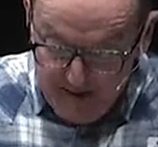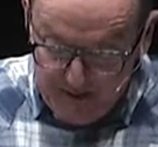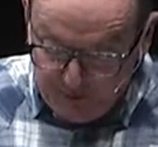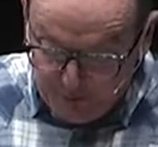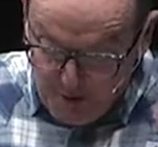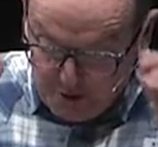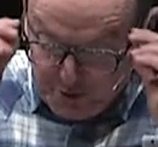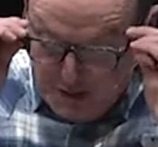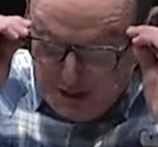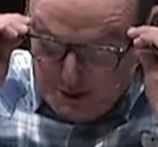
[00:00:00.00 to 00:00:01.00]
these false
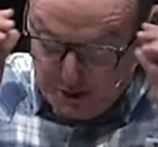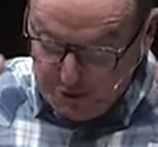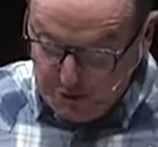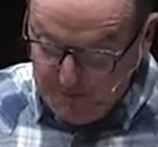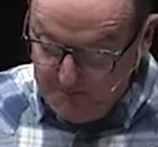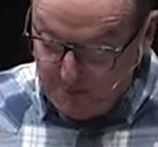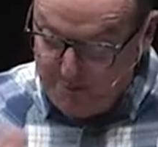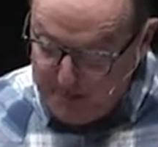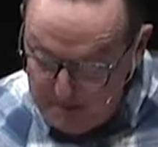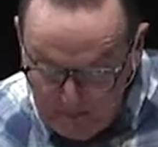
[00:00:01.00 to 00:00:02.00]
teachers who would
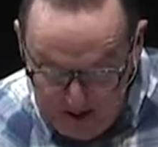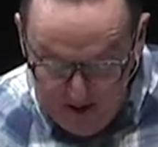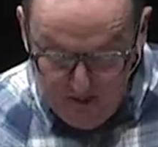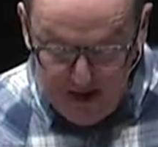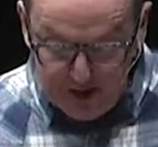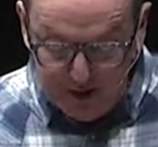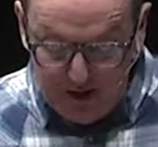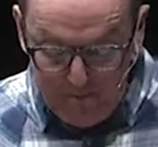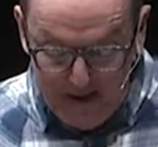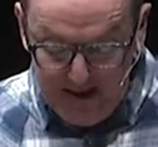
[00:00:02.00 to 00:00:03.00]
forbid marriage and
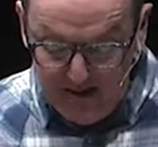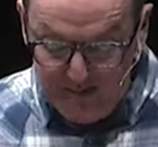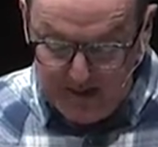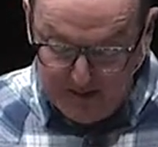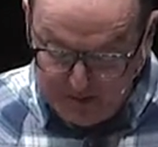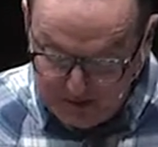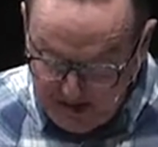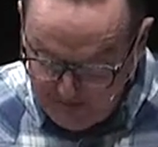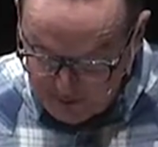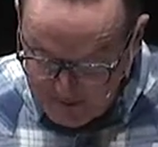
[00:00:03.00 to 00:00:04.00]
commanding me to
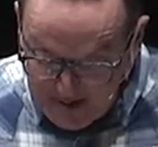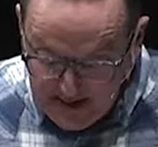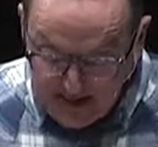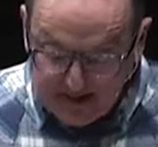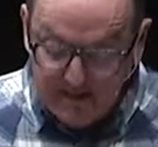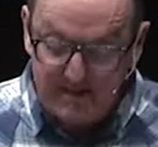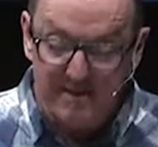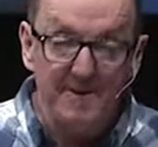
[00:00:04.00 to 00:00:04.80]
abstain from meats.